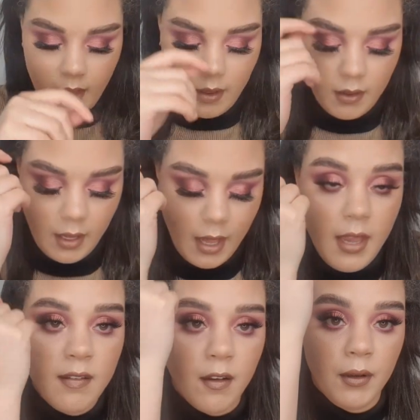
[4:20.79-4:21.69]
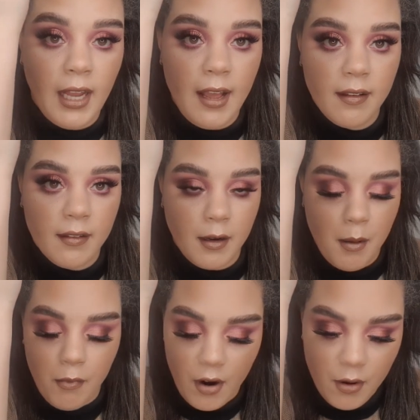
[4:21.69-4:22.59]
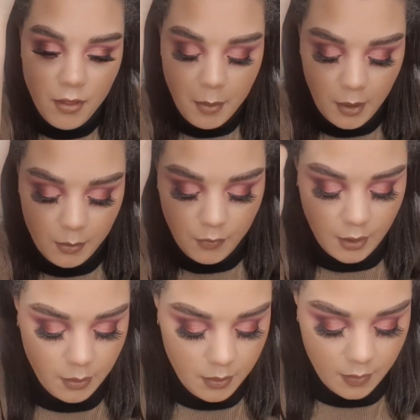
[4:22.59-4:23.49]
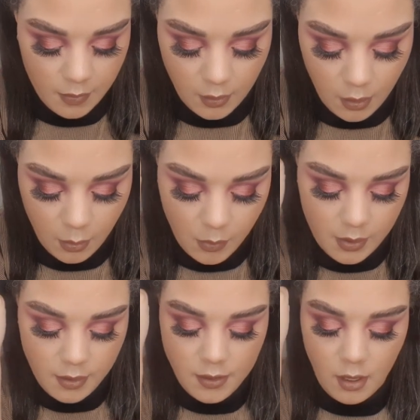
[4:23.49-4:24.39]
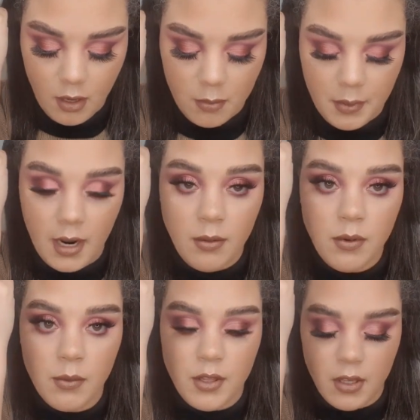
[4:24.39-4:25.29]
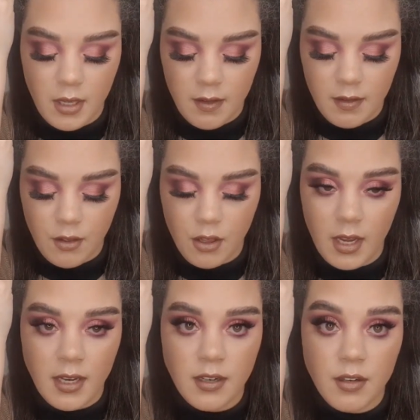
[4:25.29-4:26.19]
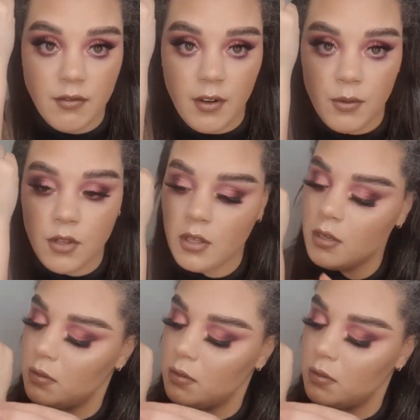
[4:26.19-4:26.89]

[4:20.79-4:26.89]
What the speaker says: Okay, so last row, the bottom row, starting with the dark brown, which is the shade Devotion.